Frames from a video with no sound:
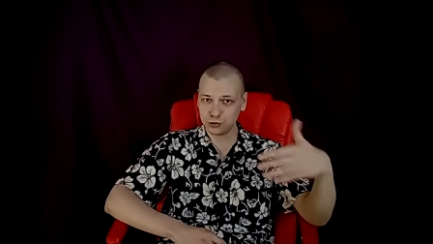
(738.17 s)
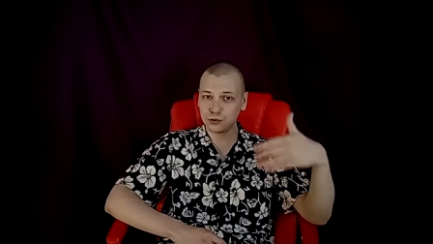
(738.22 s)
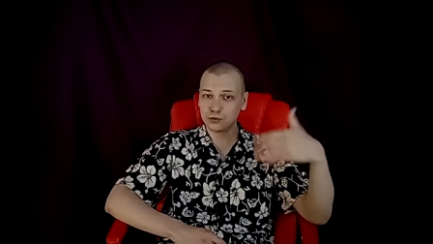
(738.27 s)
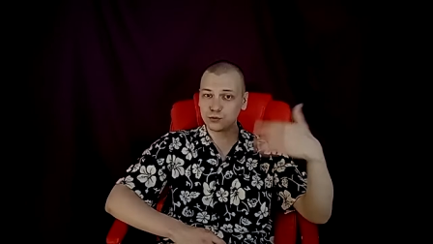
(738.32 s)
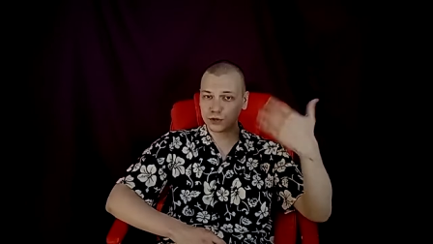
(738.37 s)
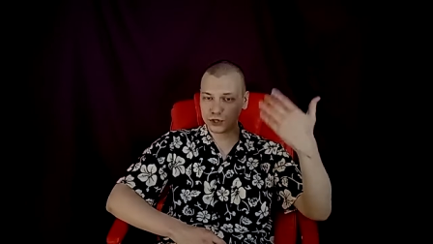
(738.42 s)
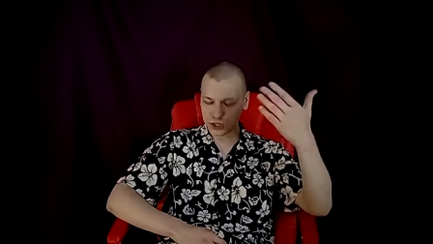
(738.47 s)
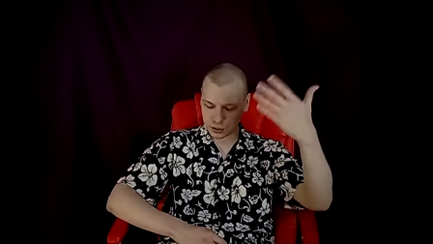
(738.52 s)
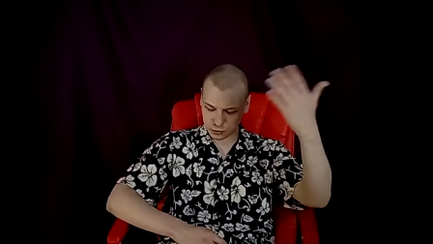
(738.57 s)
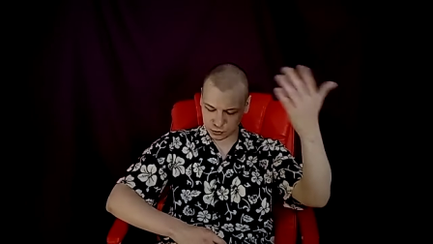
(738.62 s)

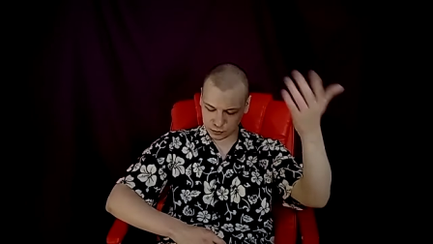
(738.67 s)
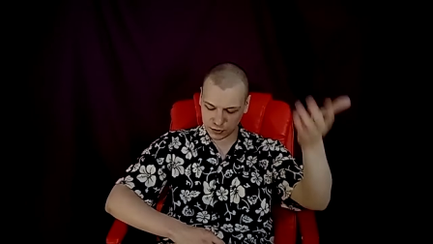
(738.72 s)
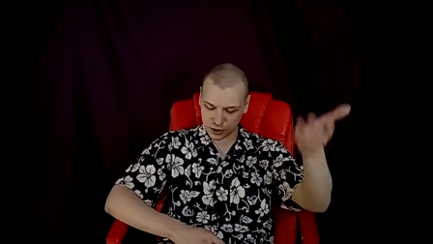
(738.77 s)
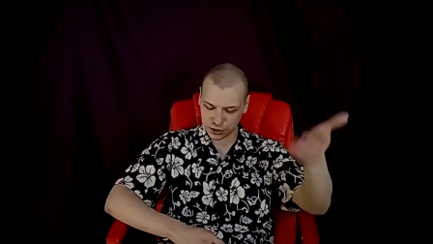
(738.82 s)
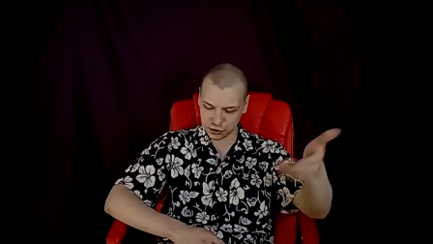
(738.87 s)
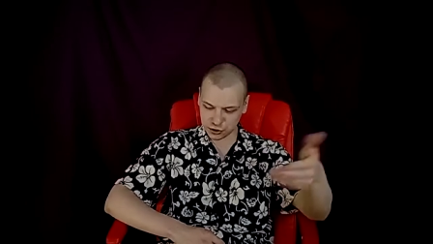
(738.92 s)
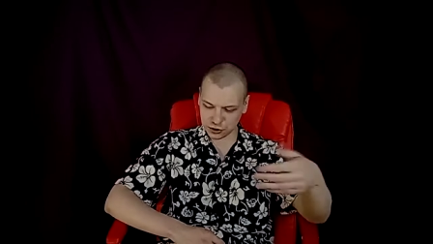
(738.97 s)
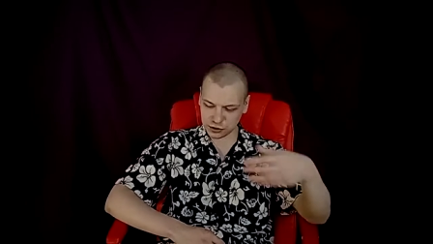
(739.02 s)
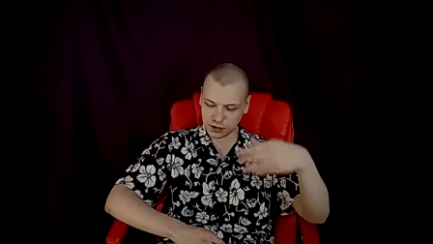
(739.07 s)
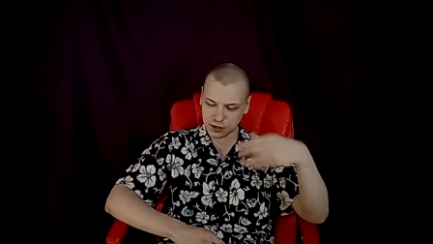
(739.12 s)
which I would
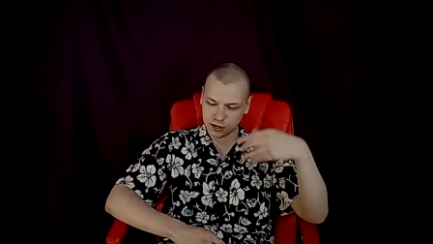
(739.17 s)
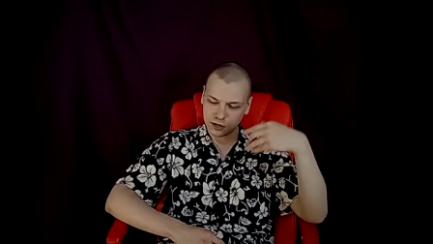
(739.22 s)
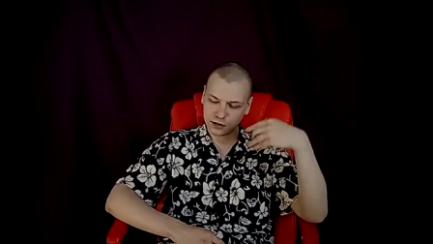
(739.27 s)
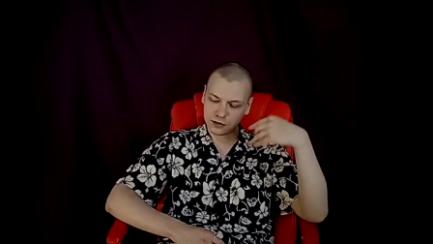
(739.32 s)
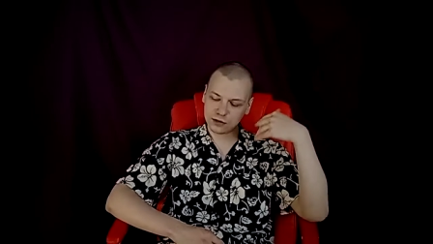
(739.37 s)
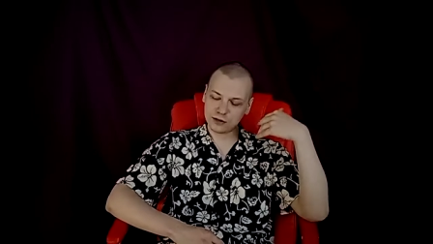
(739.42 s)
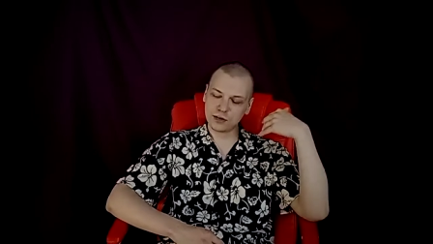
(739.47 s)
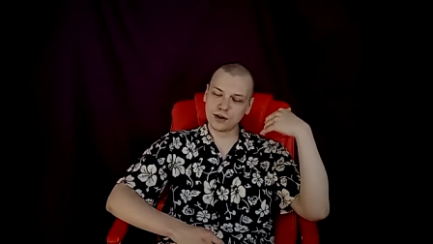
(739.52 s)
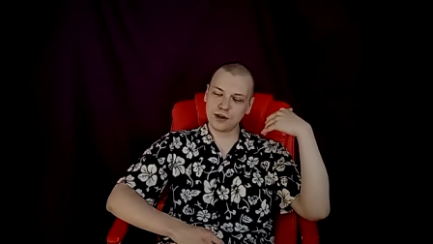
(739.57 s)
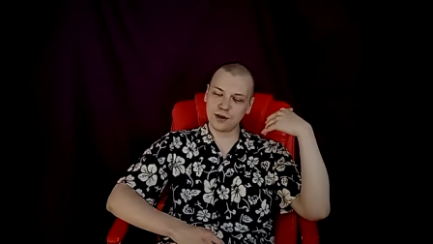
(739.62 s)
mention
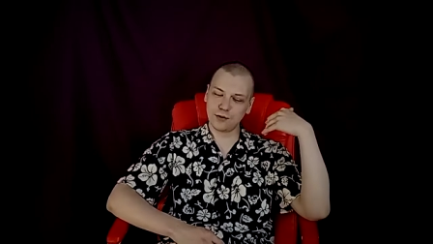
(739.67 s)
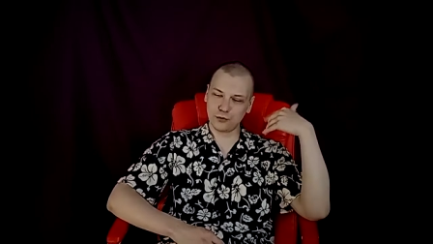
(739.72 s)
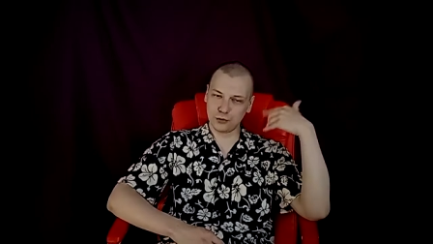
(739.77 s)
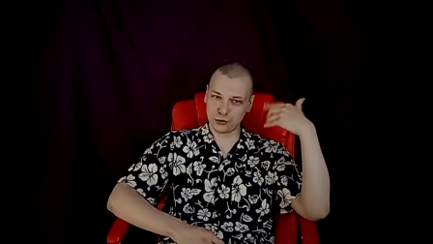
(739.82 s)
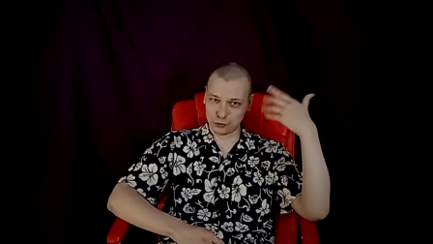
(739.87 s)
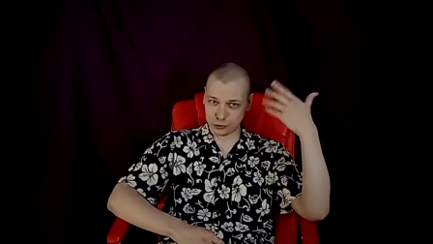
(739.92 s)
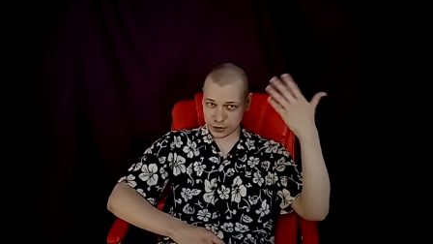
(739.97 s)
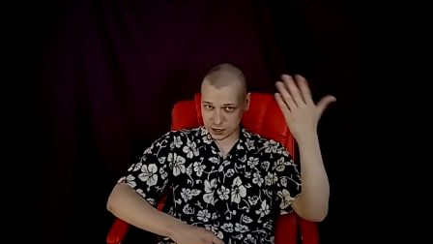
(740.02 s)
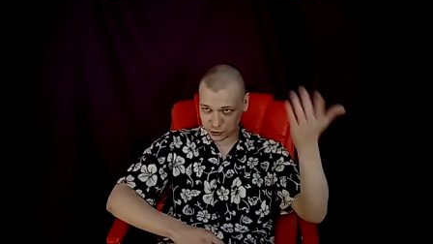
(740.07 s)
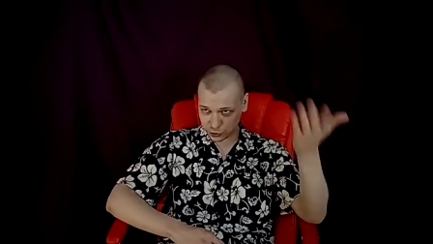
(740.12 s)
later with
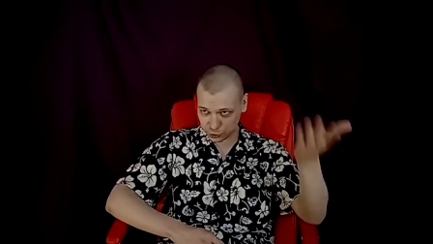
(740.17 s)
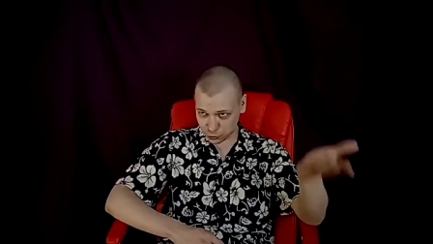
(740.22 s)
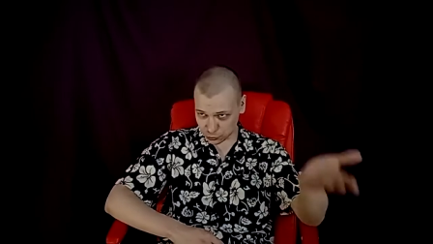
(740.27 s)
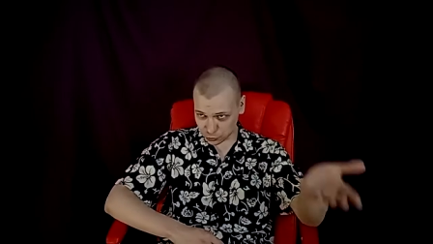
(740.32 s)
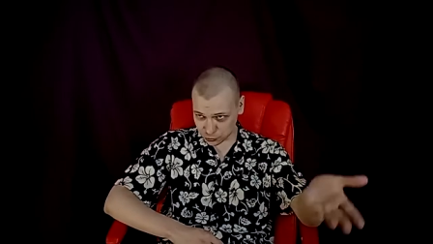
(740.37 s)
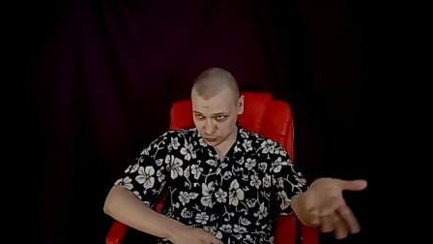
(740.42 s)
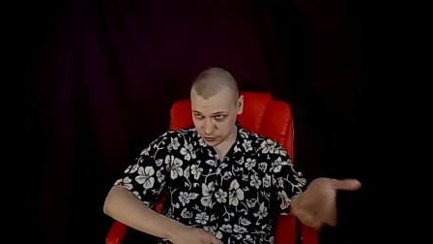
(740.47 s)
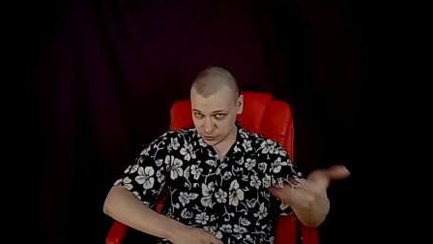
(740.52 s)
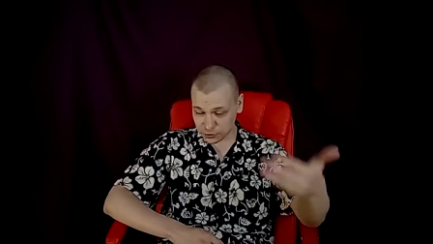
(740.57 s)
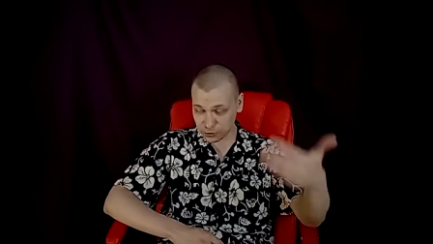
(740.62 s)
regards to
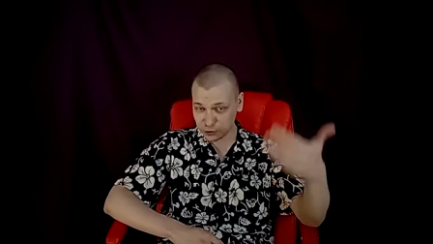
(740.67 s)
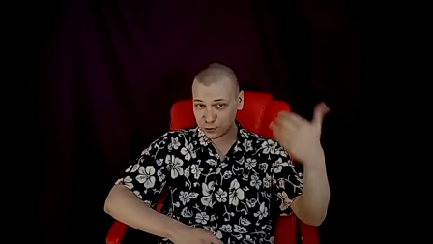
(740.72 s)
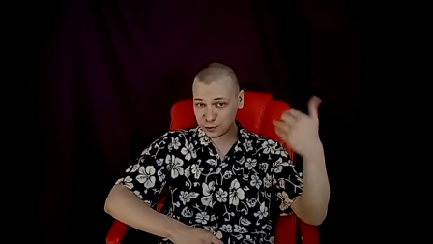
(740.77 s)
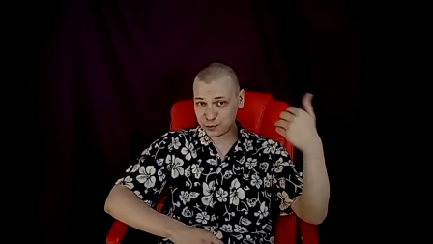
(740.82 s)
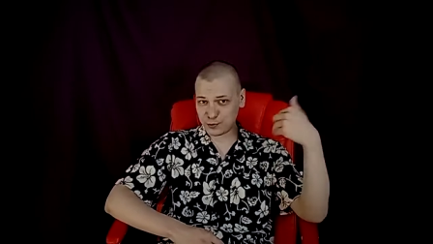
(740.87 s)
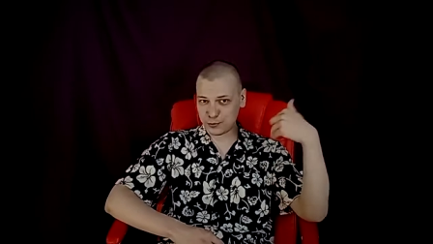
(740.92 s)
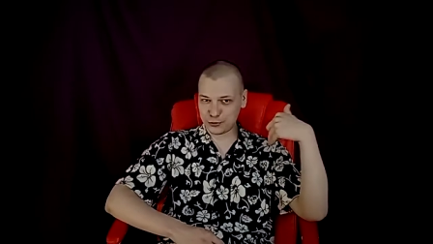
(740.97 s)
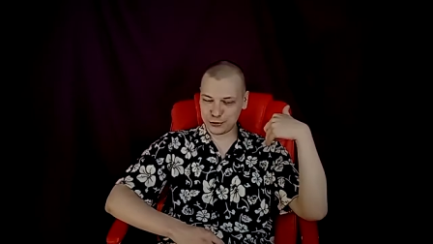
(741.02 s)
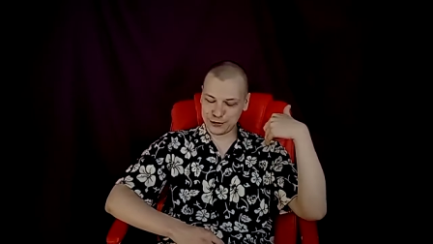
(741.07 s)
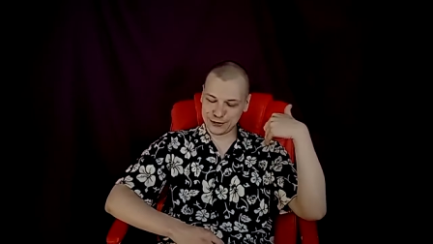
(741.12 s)
the
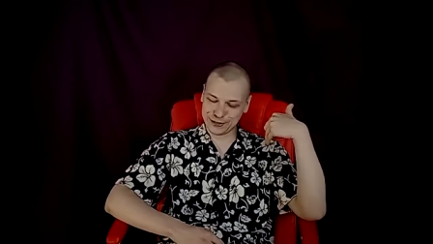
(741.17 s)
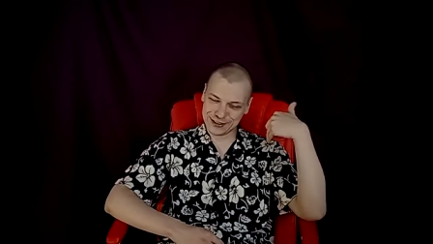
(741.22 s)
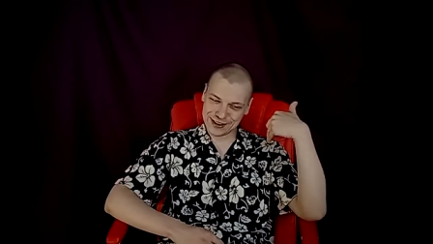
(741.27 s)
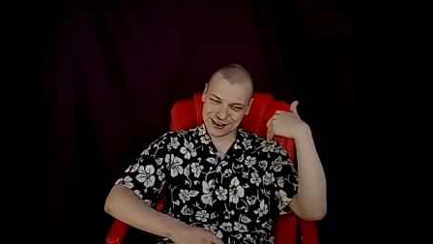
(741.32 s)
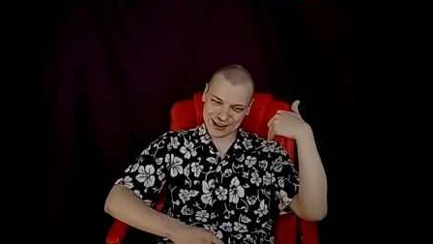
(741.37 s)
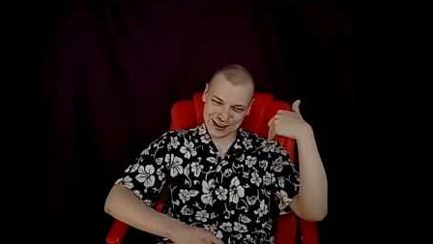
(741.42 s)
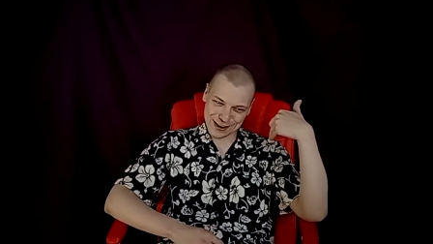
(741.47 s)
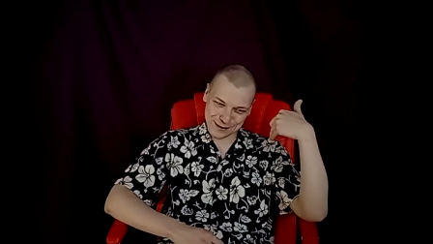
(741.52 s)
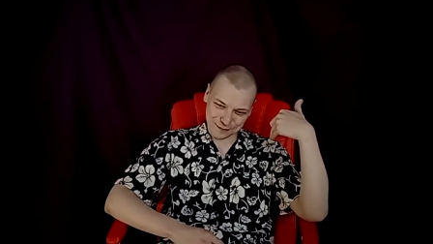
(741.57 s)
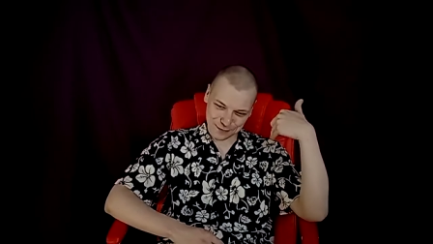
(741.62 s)
third point.
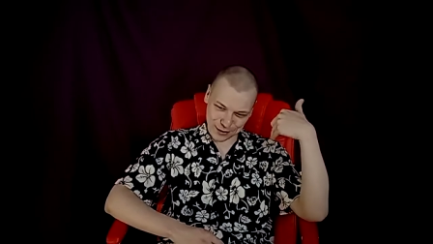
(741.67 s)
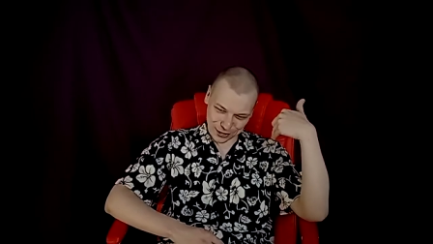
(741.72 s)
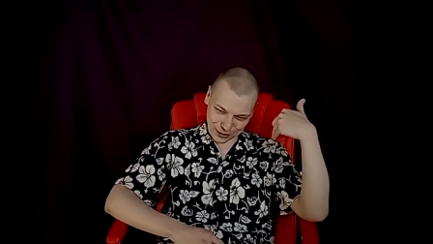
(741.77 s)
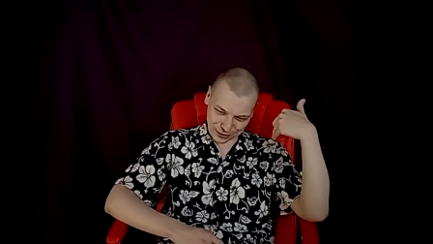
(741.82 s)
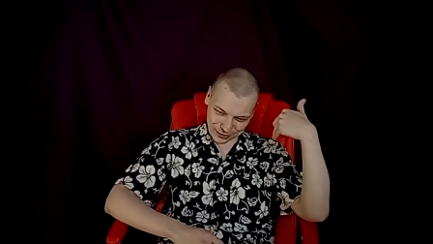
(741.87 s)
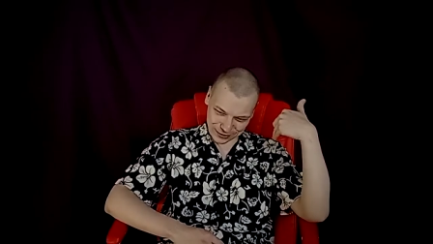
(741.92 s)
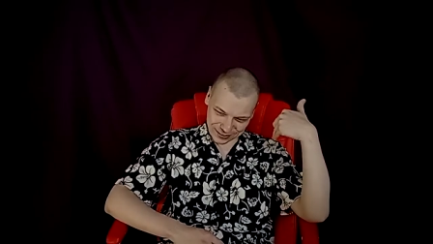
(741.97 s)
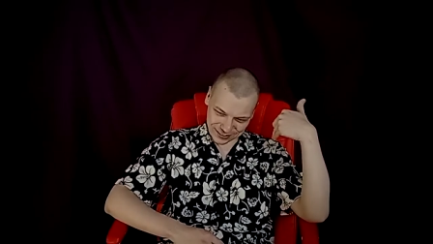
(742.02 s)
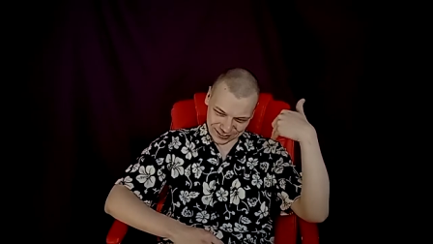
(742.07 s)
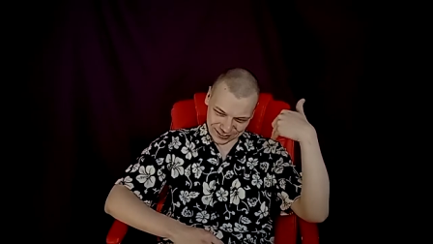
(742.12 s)
But